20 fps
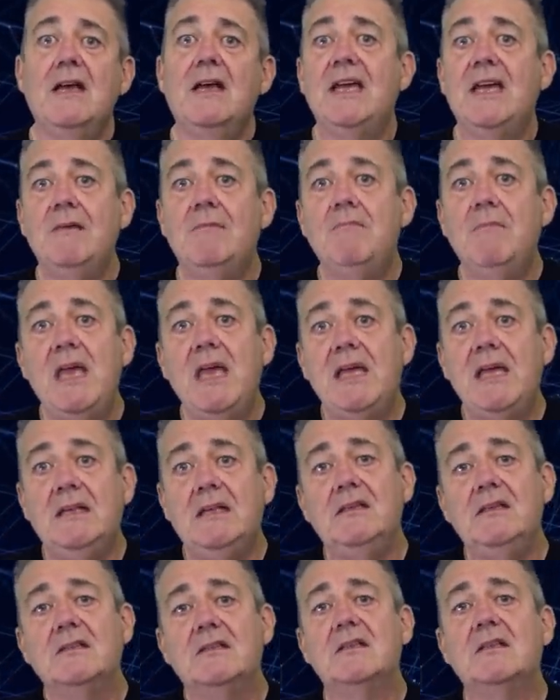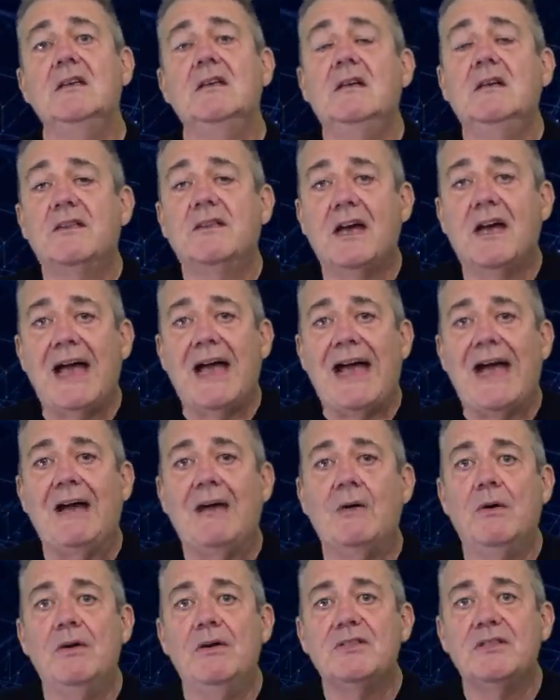It means that
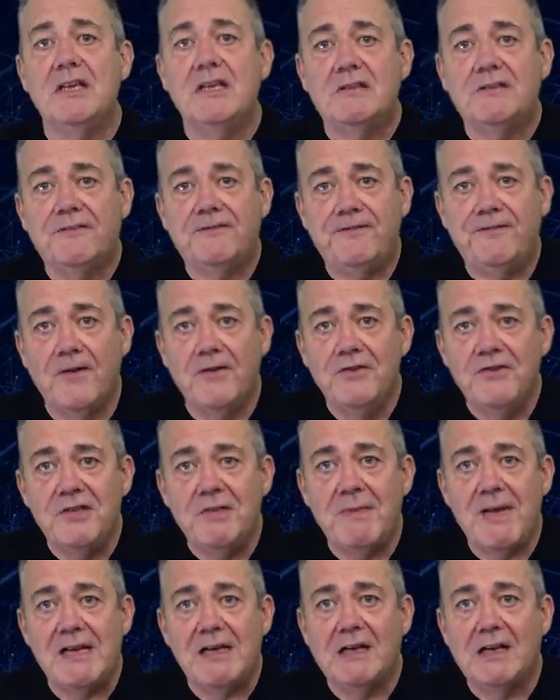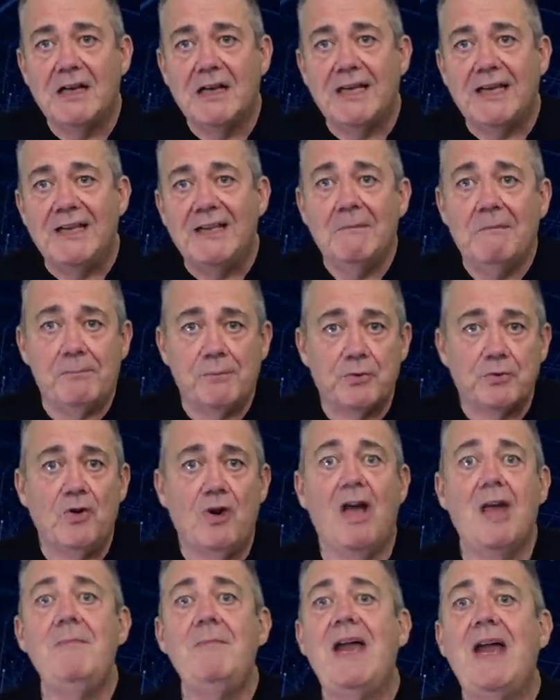ours is fundamentally,
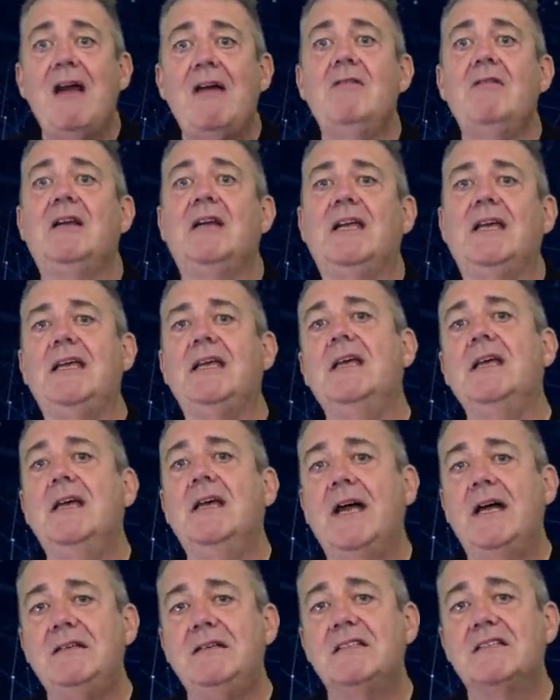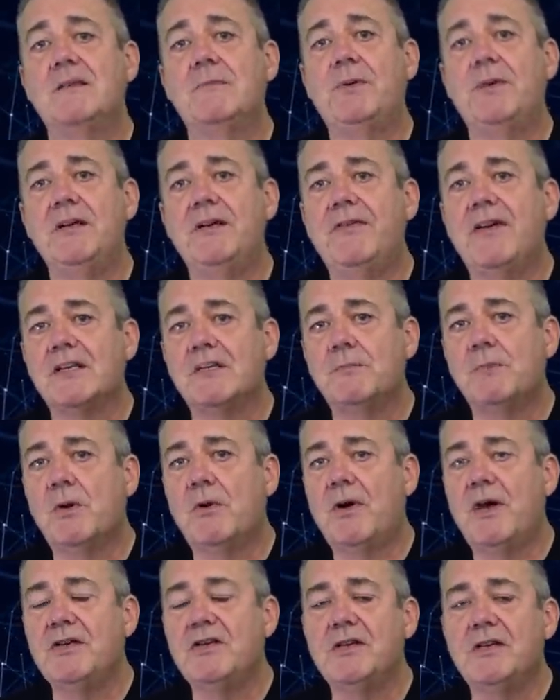primarily, a discipline of
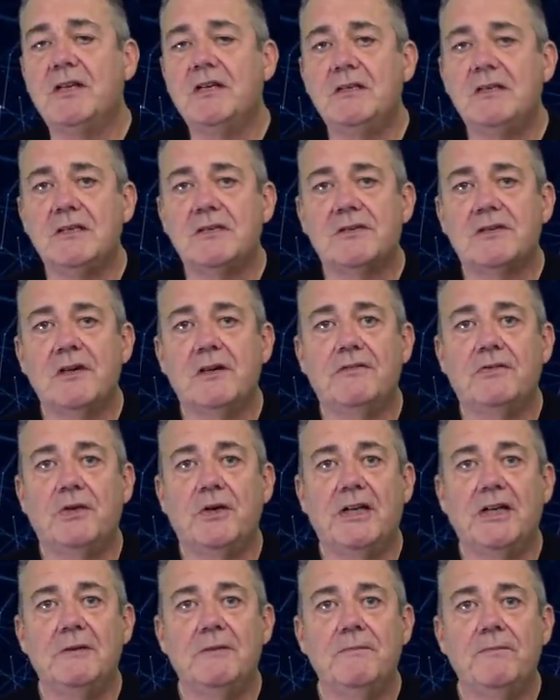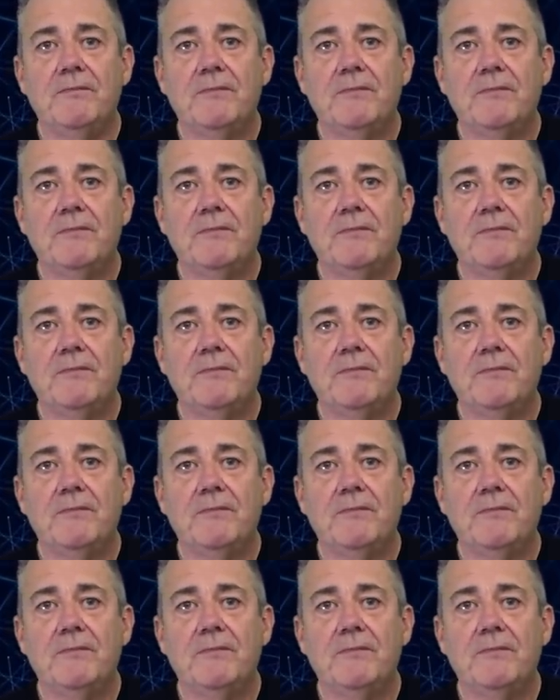exploration and discovery.